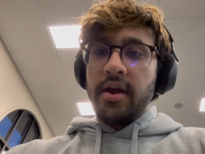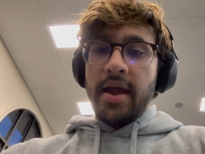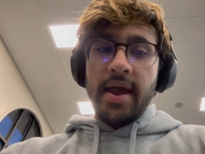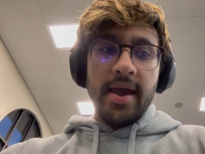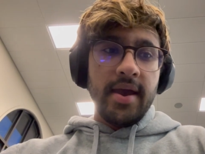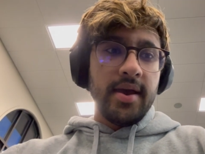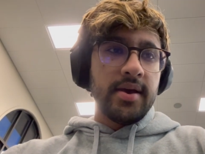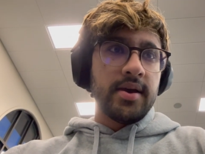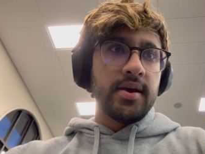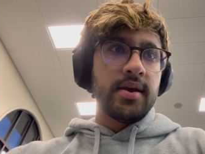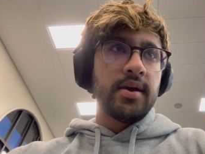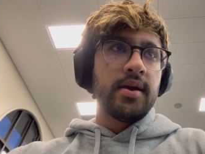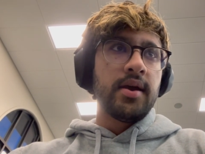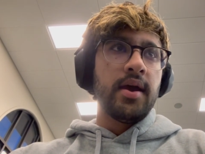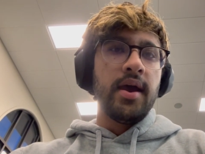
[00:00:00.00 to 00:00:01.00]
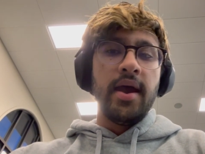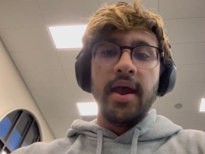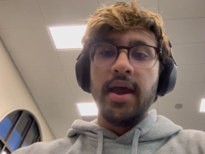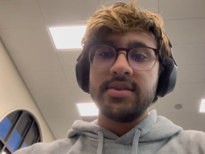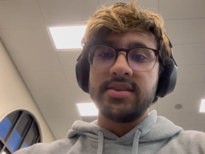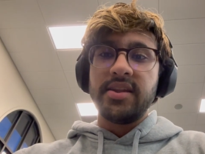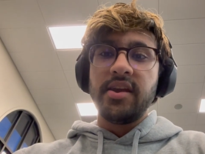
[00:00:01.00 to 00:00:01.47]

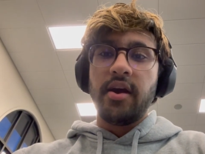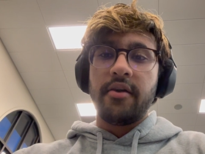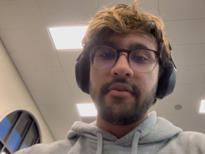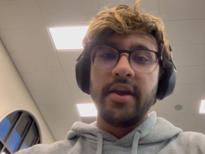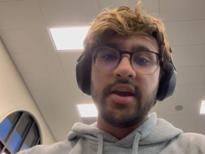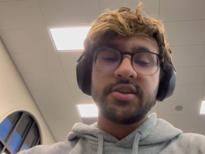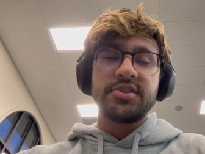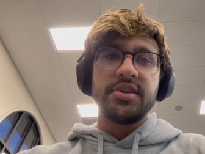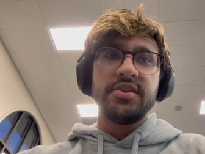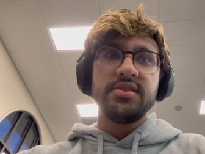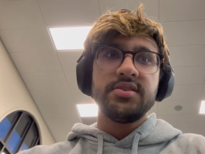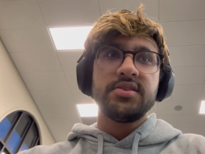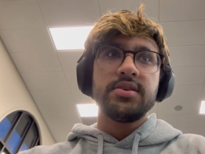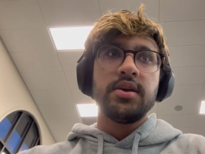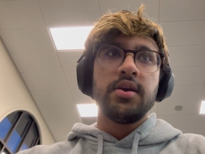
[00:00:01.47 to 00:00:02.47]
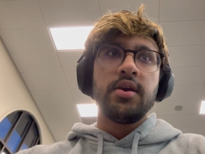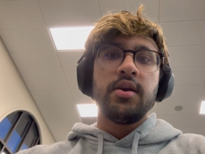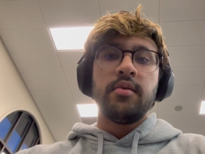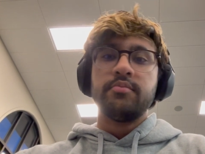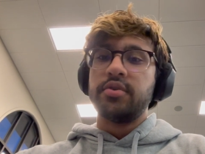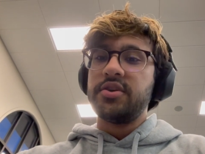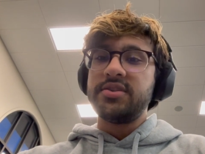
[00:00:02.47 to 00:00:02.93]
has any corrections,
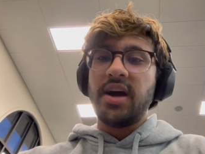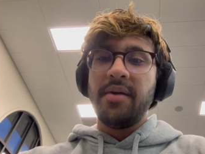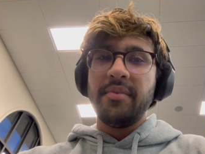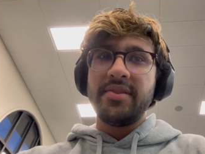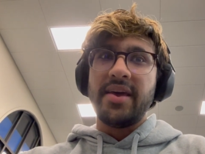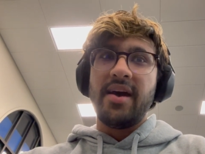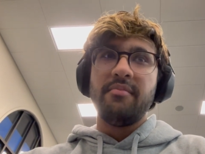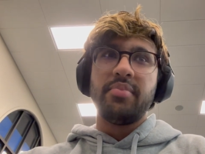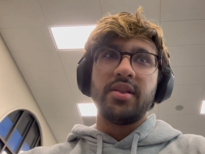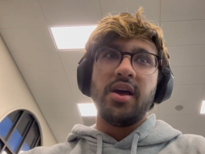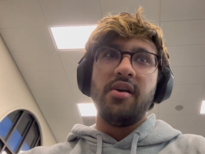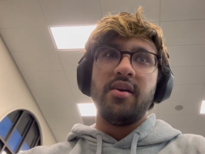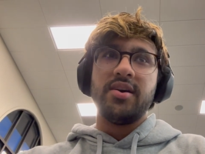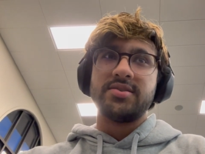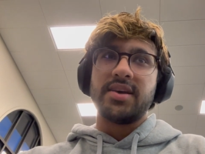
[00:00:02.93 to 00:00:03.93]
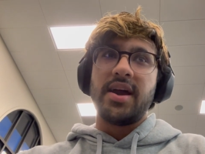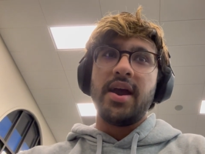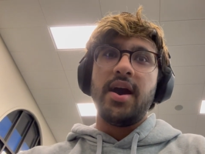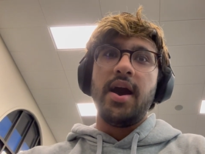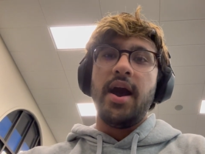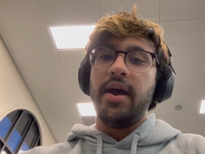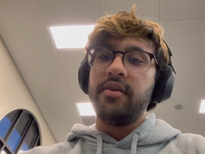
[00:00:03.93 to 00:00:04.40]
please comment down below. I was like,
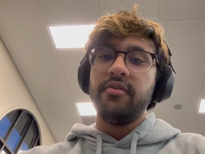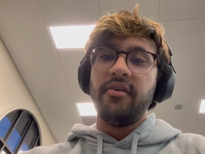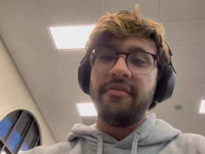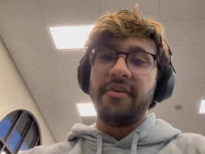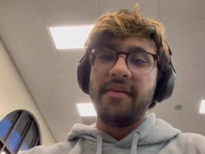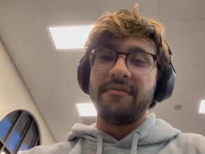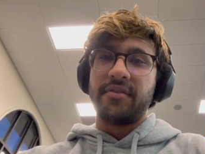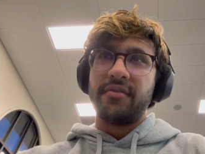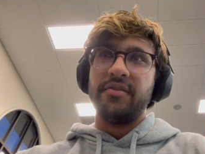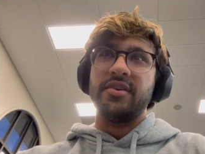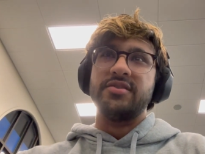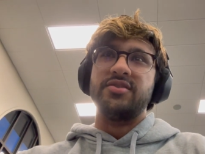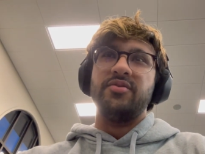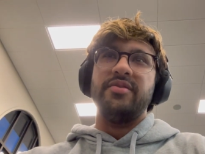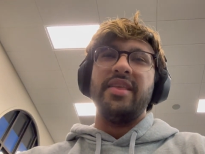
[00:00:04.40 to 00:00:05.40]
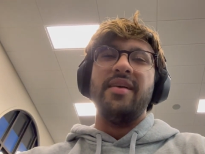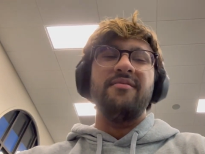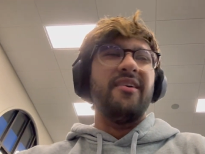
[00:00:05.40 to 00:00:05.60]
I don't know if I'm for real doing them